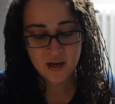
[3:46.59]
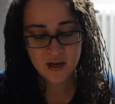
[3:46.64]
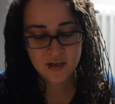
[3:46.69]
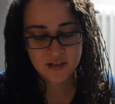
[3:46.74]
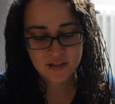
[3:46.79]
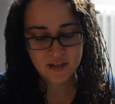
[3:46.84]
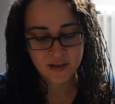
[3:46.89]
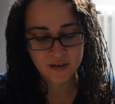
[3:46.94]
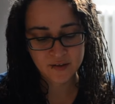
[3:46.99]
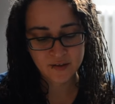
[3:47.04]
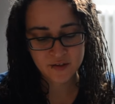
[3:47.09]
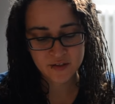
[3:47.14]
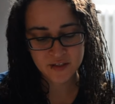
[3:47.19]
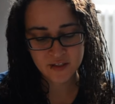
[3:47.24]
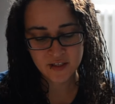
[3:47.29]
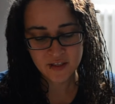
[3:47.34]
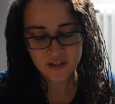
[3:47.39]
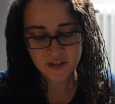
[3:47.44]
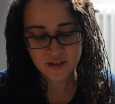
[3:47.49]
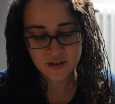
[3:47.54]
As I
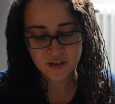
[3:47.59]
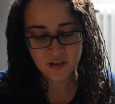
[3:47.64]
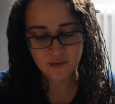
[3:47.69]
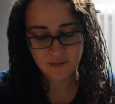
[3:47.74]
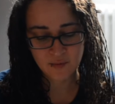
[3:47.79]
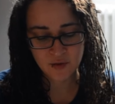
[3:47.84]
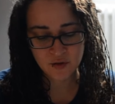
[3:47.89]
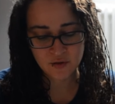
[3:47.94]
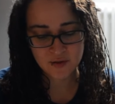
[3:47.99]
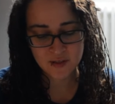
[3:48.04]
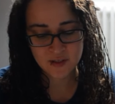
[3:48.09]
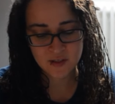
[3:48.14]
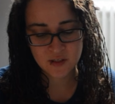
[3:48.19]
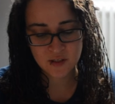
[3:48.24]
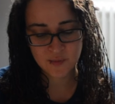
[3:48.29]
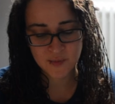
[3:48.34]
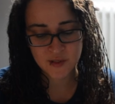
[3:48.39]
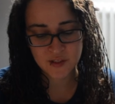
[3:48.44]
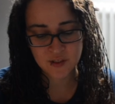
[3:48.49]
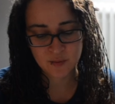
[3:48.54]
understand it, the immune
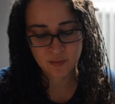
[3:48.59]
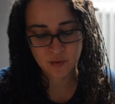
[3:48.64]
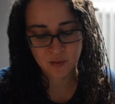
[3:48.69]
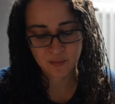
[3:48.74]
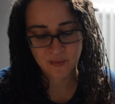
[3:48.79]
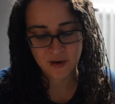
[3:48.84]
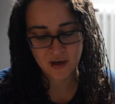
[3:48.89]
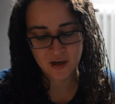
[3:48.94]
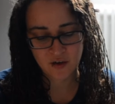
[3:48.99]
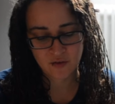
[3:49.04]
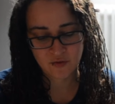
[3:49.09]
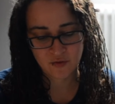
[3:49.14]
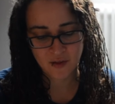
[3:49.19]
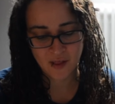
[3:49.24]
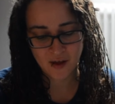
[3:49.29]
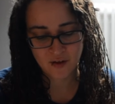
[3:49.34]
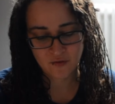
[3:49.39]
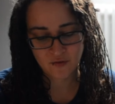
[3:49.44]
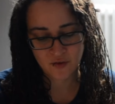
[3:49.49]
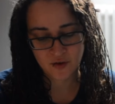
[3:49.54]
system isn't prepared for
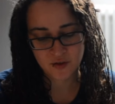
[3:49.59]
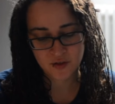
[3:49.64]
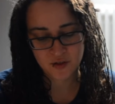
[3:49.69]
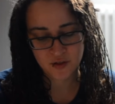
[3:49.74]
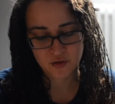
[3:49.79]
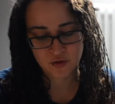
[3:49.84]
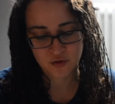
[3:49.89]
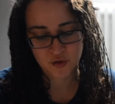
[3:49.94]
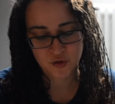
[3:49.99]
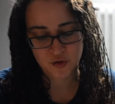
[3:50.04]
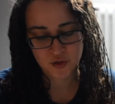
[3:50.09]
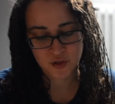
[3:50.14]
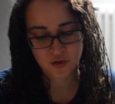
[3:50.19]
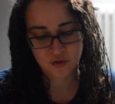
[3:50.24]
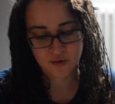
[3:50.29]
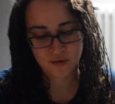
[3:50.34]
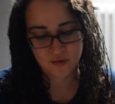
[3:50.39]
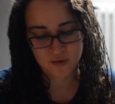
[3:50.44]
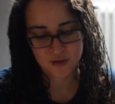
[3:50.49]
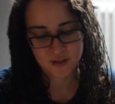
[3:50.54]
that first intrusion
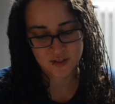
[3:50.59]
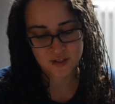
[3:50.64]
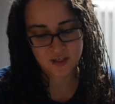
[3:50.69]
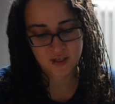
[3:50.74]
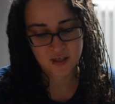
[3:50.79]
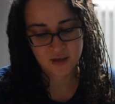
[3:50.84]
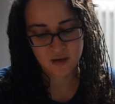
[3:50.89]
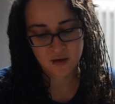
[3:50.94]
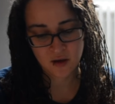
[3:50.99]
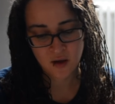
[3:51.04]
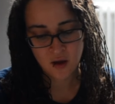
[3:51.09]
through the skin.